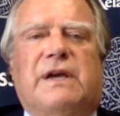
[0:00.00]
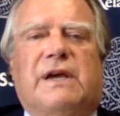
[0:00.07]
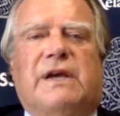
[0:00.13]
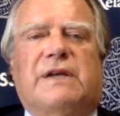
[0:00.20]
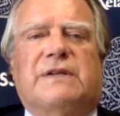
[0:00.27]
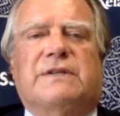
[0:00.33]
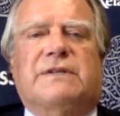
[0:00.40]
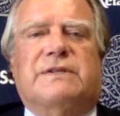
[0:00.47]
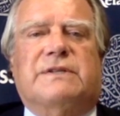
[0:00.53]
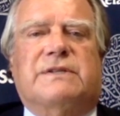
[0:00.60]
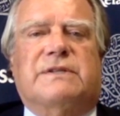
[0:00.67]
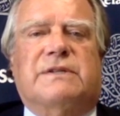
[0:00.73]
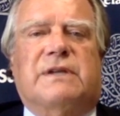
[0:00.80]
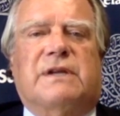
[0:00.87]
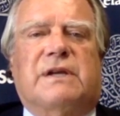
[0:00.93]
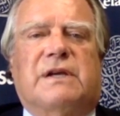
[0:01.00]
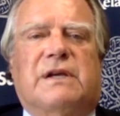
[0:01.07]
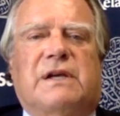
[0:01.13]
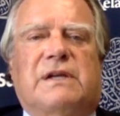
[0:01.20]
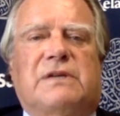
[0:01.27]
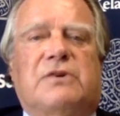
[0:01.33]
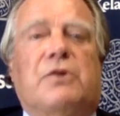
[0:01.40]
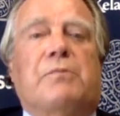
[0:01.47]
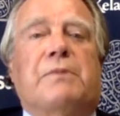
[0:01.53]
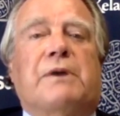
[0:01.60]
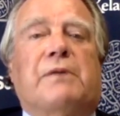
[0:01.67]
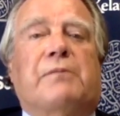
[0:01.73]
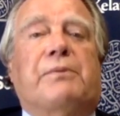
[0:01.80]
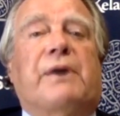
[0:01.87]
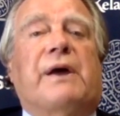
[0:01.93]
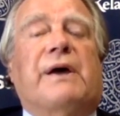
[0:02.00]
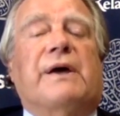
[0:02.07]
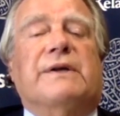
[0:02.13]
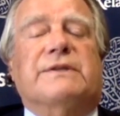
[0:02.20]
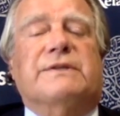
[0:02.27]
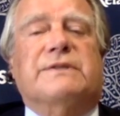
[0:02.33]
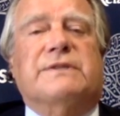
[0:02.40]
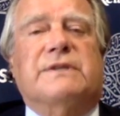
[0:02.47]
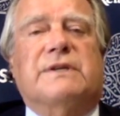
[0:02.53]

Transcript: as a Nobel Prize-like